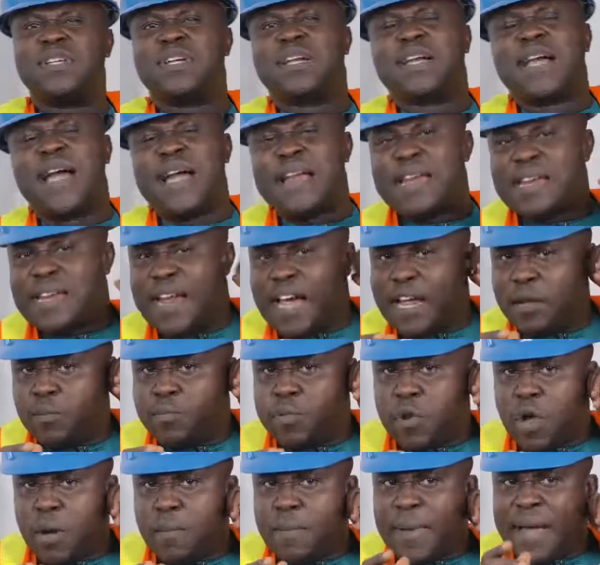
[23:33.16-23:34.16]
Can that
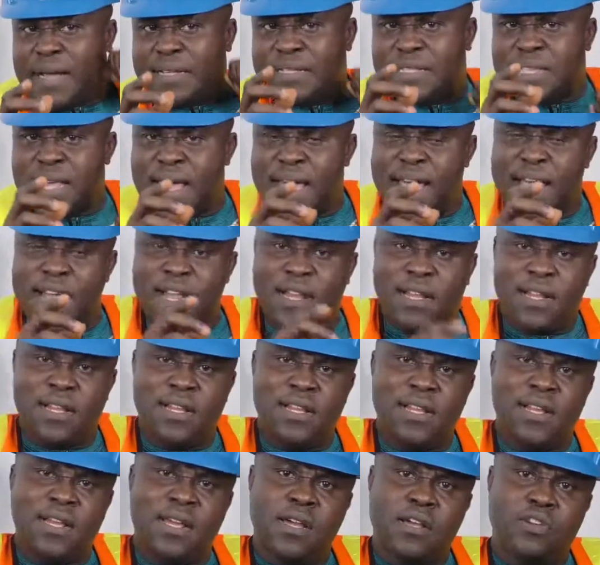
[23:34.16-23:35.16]
plumber
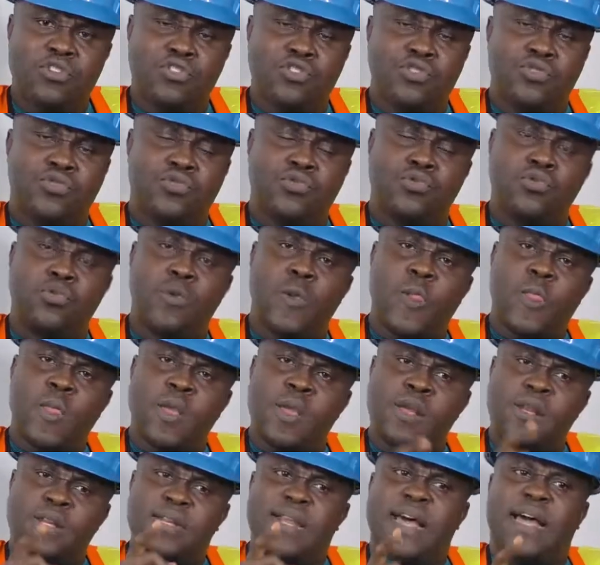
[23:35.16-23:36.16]
tell you
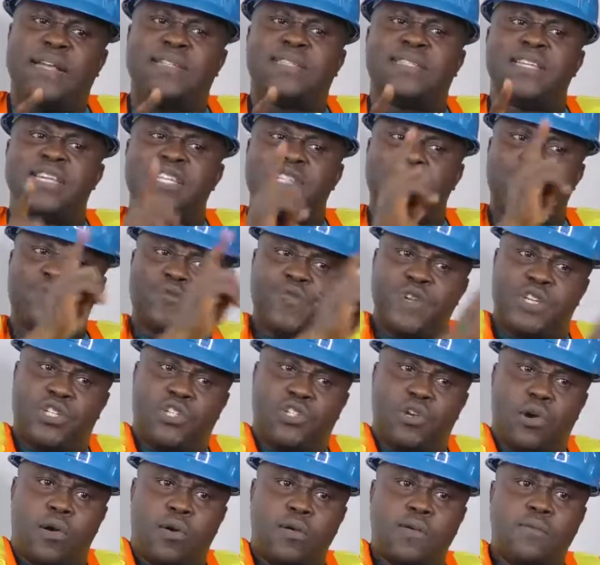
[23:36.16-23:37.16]
that this
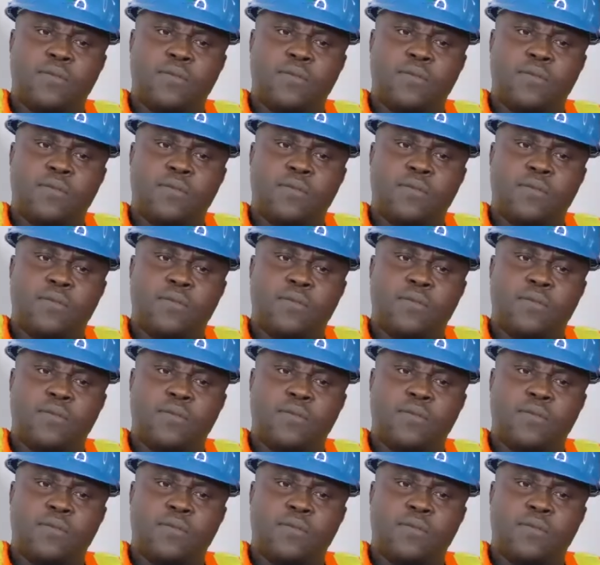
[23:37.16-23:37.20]
fixture